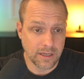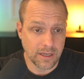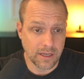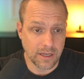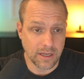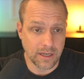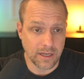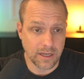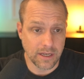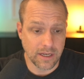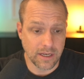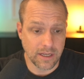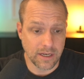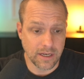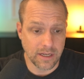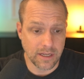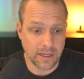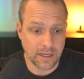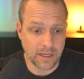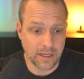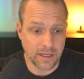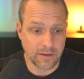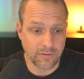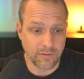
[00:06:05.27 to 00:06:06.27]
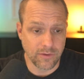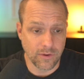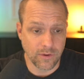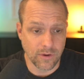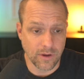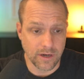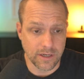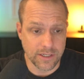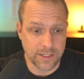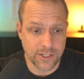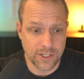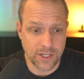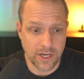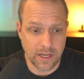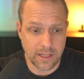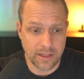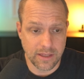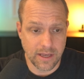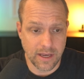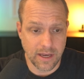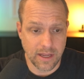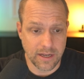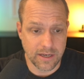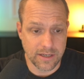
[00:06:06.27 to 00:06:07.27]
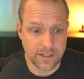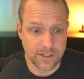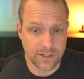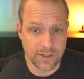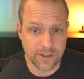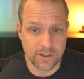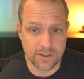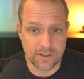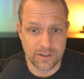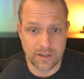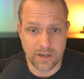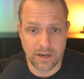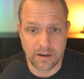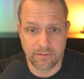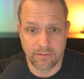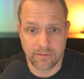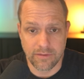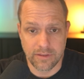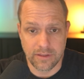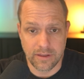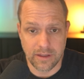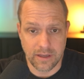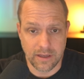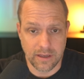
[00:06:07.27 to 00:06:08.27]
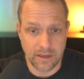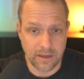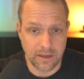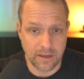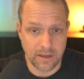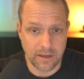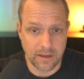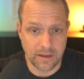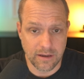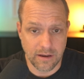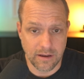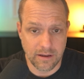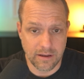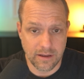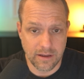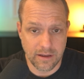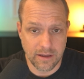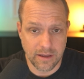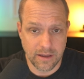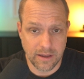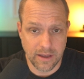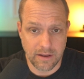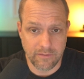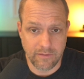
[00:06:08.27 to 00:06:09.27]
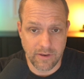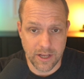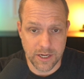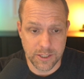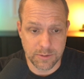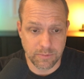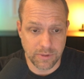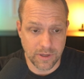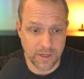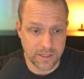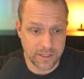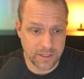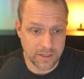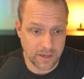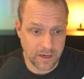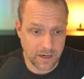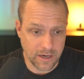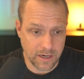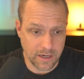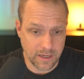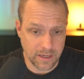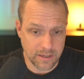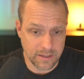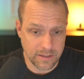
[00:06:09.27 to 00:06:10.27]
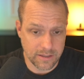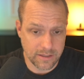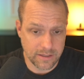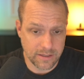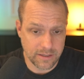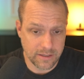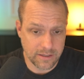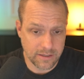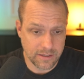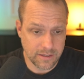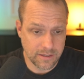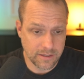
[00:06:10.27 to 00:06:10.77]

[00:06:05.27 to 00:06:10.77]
And if you uncheck that, it turns off the Advantage Plus audience.